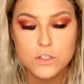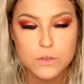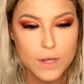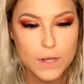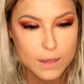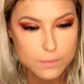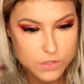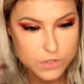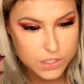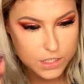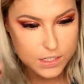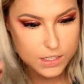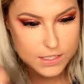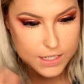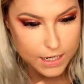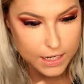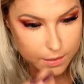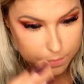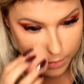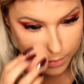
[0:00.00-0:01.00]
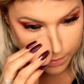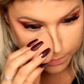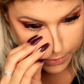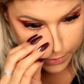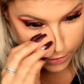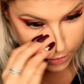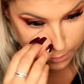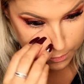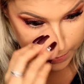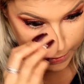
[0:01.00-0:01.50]
I am just going to take my
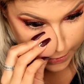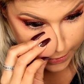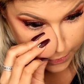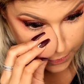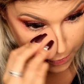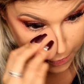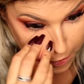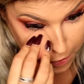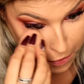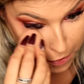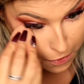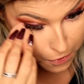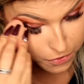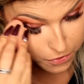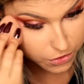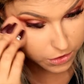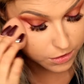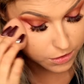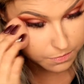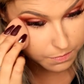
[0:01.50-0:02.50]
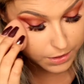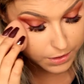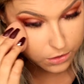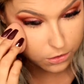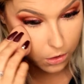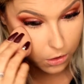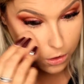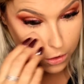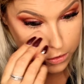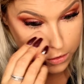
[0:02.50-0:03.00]
beauty blender, just
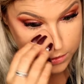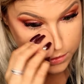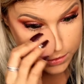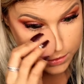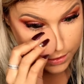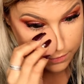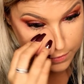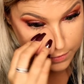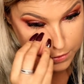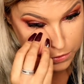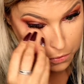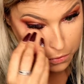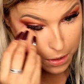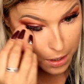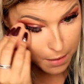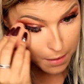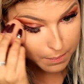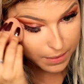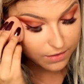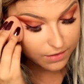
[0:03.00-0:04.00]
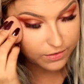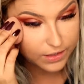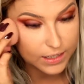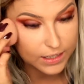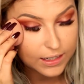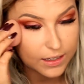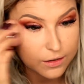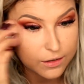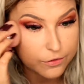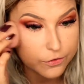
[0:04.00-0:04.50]
because there is quite a bit of
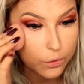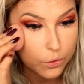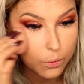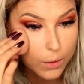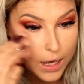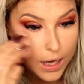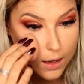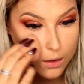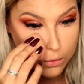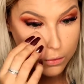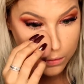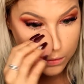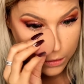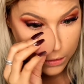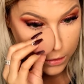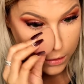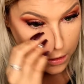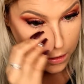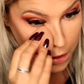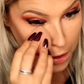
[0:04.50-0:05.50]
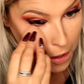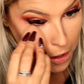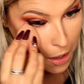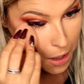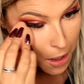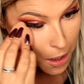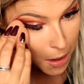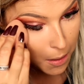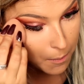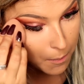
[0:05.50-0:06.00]
glitter fallout
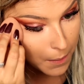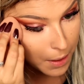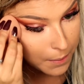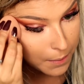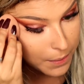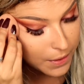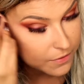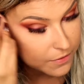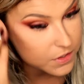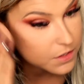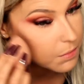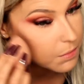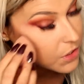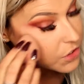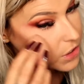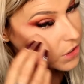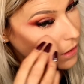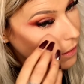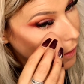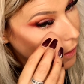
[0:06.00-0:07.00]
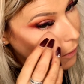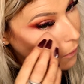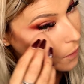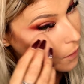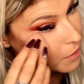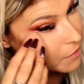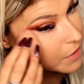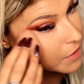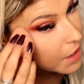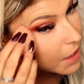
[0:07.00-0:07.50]
and a bit of smudging going on
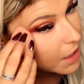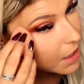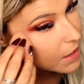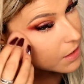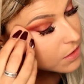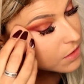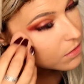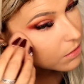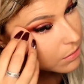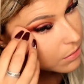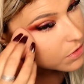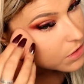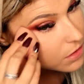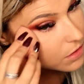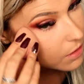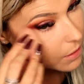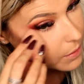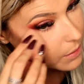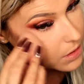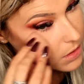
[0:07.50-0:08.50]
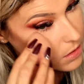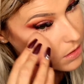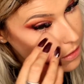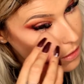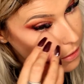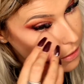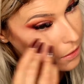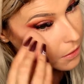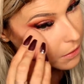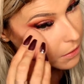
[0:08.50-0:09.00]
over here. So I'm just going
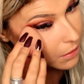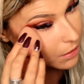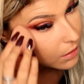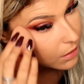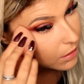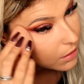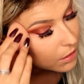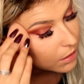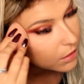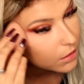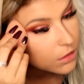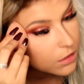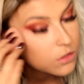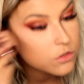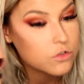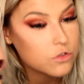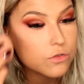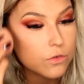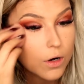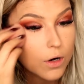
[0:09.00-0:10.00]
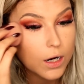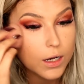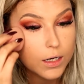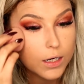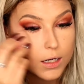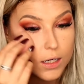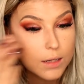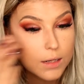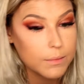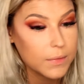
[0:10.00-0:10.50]
to try
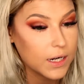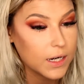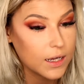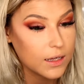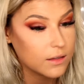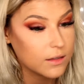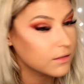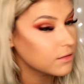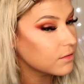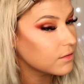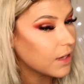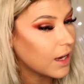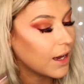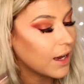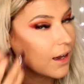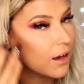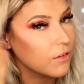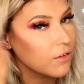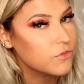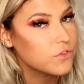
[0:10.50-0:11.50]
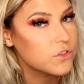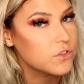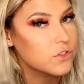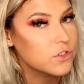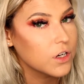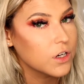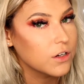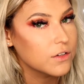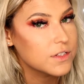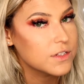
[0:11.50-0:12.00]
and eliminate that. I've just
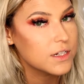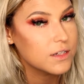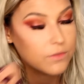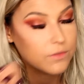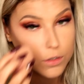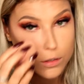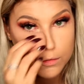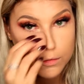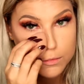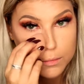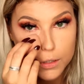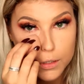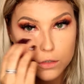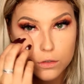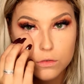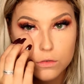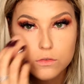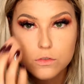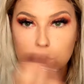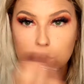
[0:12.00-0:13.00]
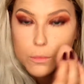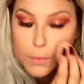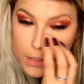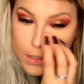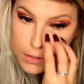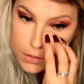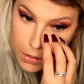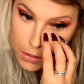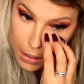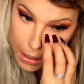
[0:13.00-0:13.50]
totally ruined my contour, but
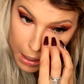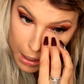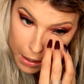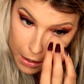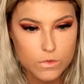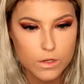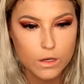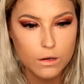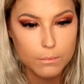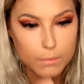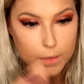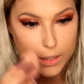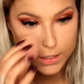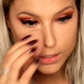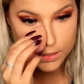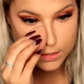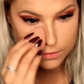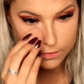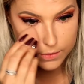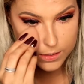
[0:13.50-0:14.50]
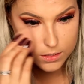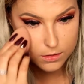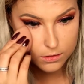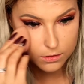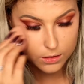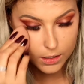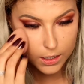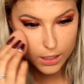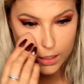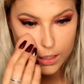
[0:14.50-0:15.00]
that's okay. Might need to
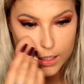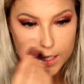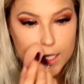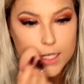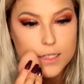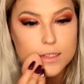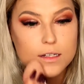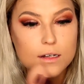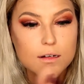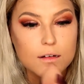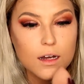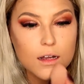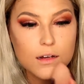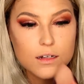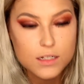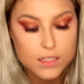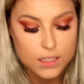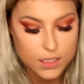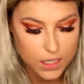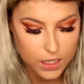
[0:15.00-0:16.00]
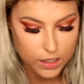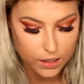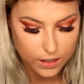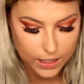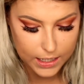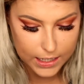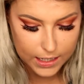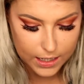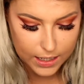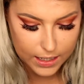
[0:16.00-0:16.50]
redo that. Okay, so under the
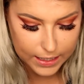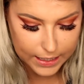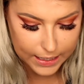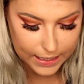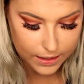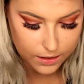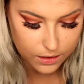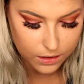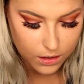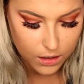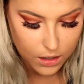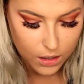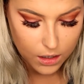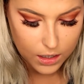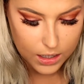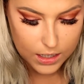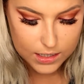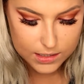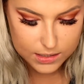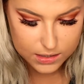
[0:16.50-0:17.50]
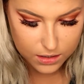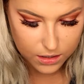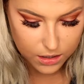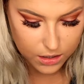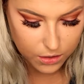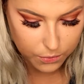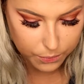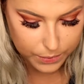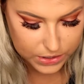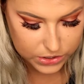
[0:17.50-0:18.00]
eye, again, it's
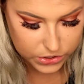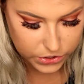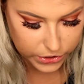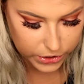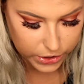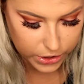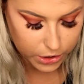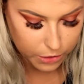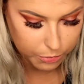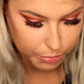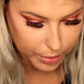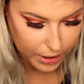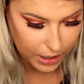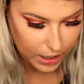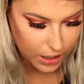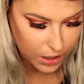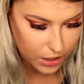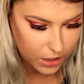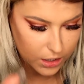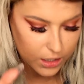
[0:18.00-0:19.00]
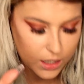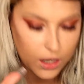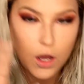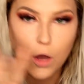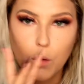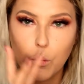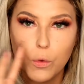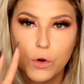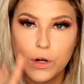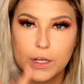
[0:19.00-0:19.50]
a winter look, but
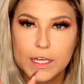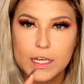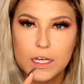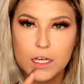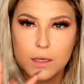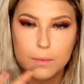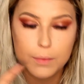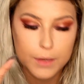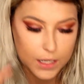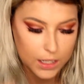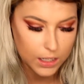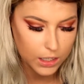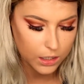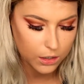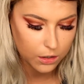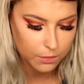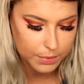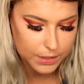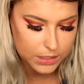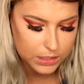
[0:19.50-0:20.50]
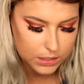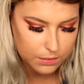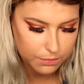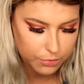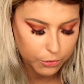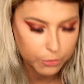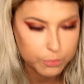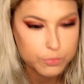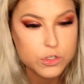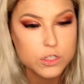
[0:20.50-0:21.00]
I want to keep it a little bit
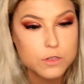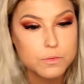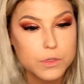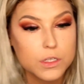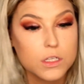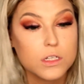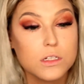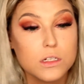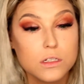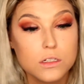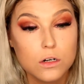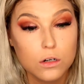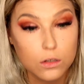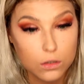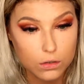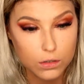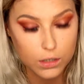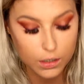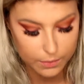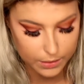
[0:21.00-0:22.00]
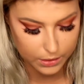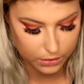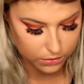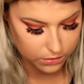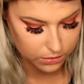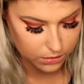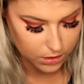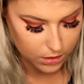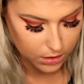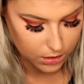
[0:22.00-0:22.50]
simple just because there's a lot going
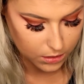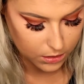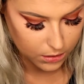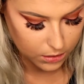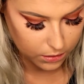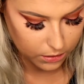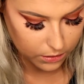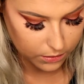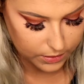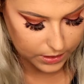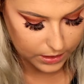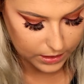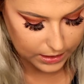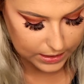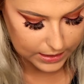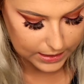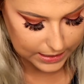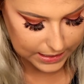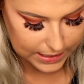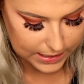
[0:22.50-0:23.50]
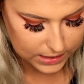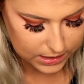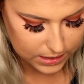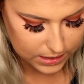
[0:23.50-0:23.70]
on the lid.